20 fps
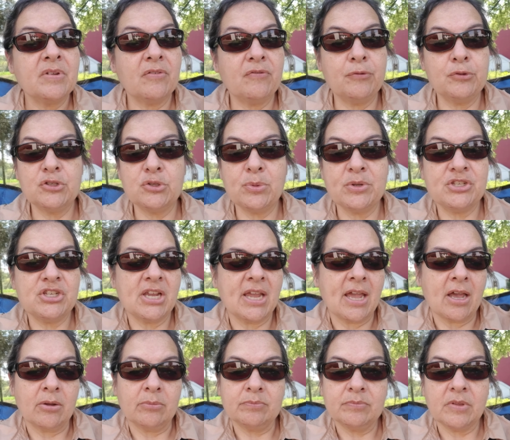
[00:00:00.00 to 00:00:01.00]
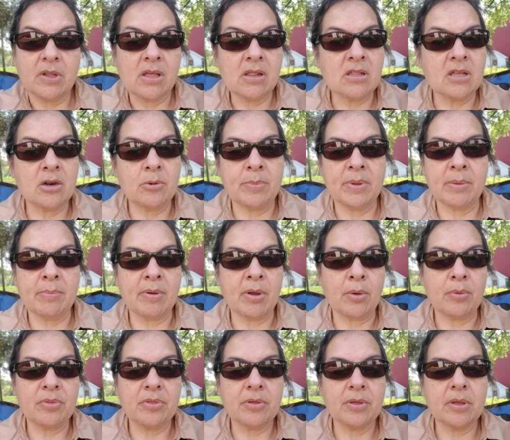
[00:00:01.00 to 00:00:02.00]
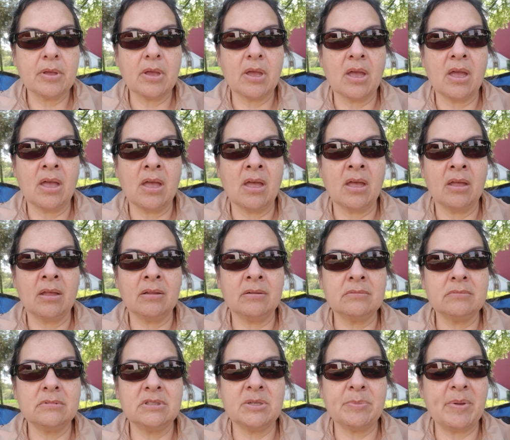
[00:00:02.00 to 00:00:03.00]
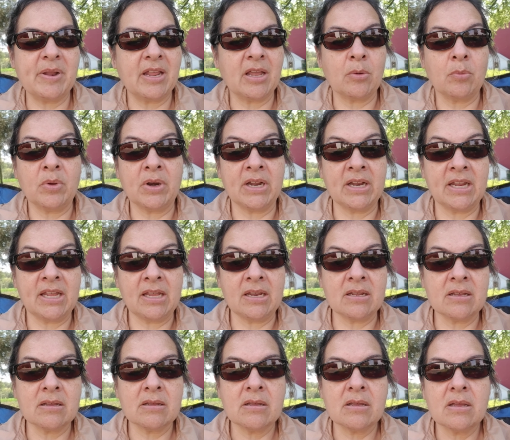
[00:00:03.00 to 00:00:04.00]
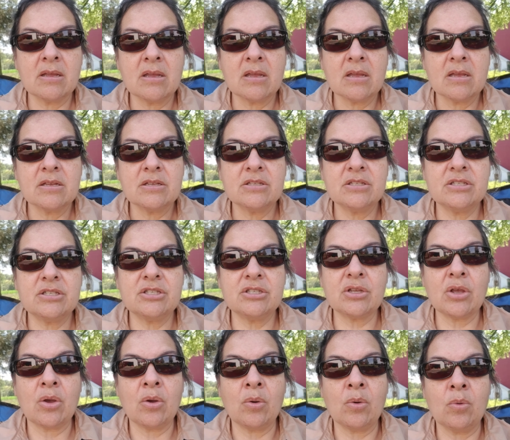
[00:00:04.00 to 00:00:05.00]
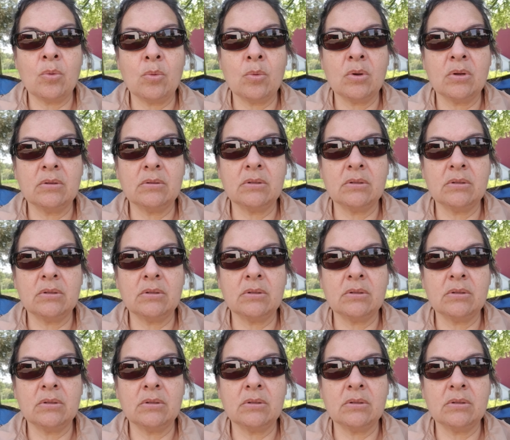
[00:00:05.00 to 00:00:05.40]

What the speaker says: switching out a little bit of both, depending on what I need. So